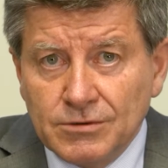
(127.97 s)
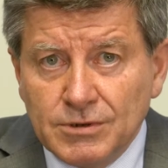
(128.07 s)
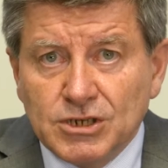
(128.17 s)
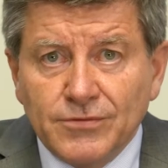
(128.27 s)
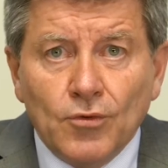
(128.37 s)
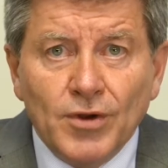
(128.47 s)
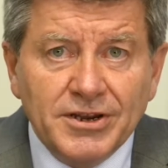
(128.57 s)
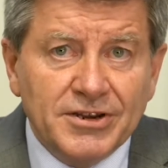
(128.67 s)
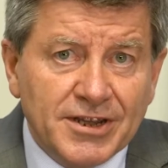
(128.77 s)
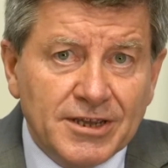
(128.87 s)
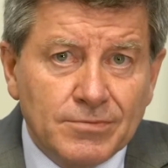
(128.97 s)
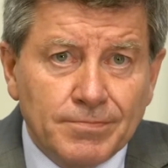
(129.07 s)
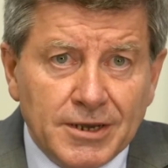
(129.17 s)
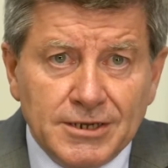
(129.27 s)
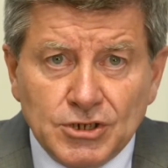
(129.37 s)
which have already taken
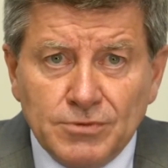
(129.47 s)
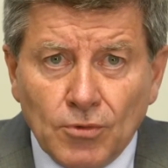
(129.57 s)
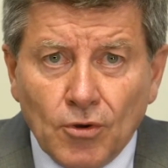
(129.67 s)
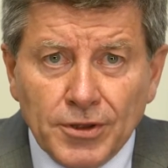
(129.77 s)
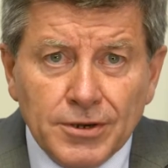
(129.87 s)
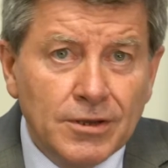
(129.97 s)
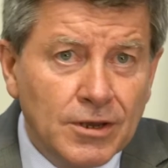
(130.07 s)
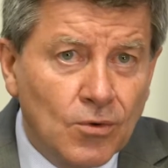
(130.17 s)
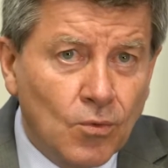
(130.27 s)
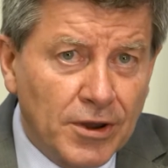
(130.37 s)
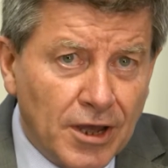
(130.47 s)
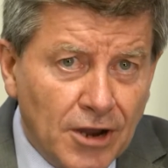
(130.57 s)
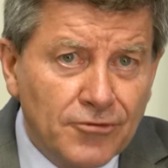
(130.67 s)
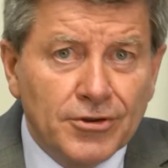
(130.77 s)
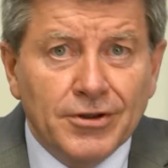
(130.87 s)
place in more than
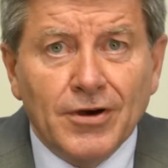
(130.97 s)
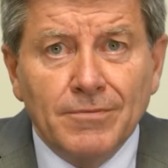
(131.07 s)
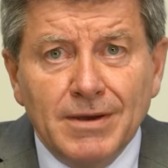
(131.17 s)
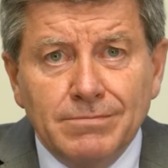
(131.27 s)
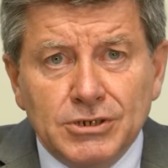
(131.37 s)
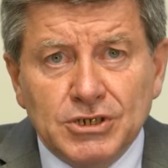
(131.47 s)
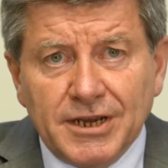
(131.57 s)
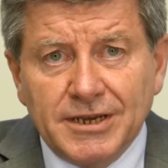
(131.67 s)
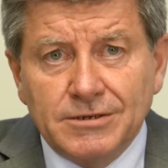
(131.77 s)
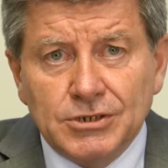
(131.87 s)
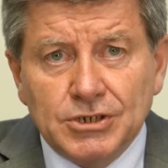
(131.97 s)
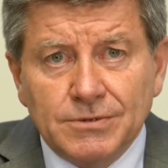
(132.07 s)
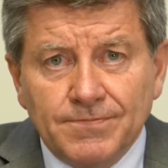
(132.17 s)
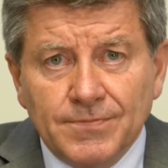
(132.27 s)
100 of our member states.